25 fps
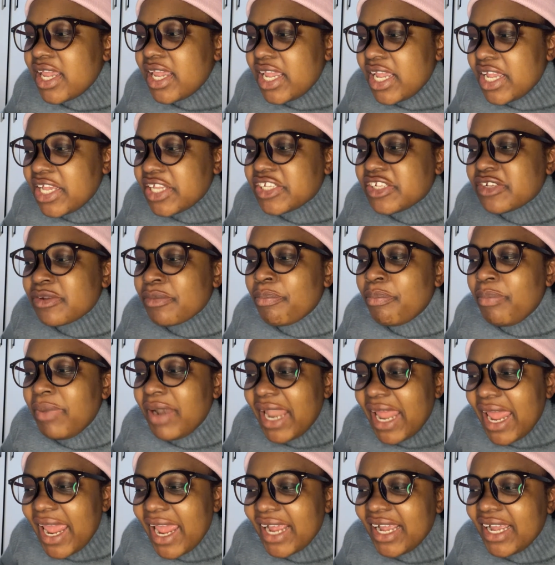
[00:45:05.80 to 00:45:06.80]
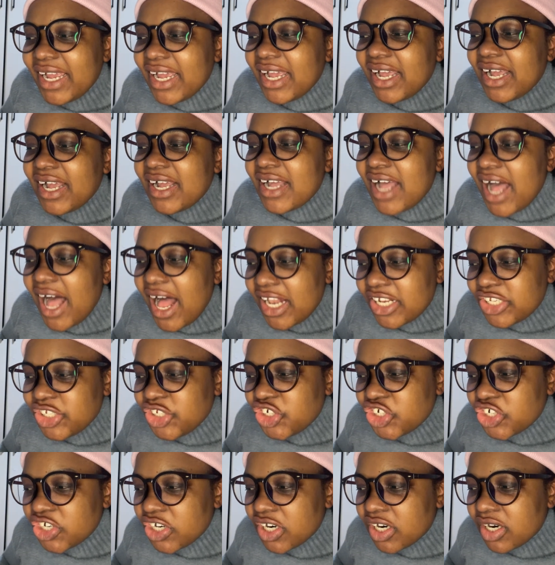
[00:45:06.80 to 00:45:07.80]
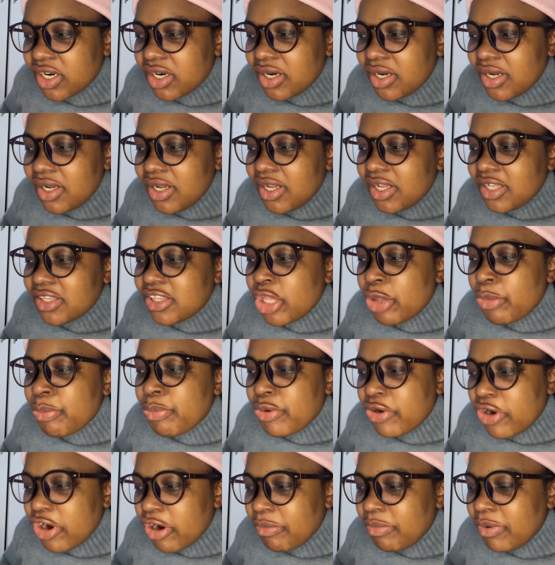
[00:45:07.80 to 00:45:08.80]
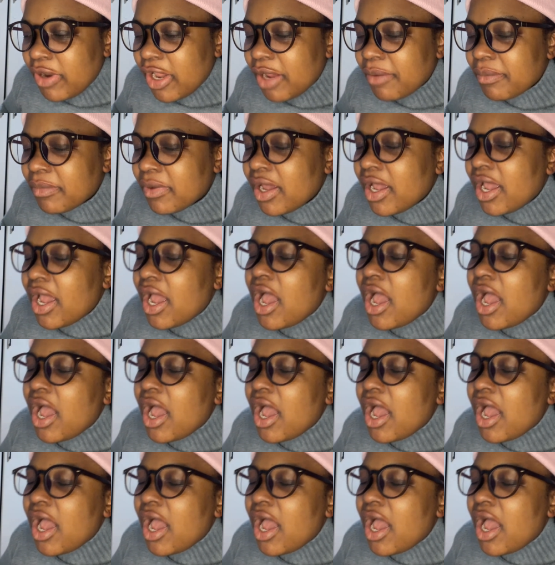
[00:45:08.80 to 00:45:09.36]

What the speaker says: "Is black culture the problem?"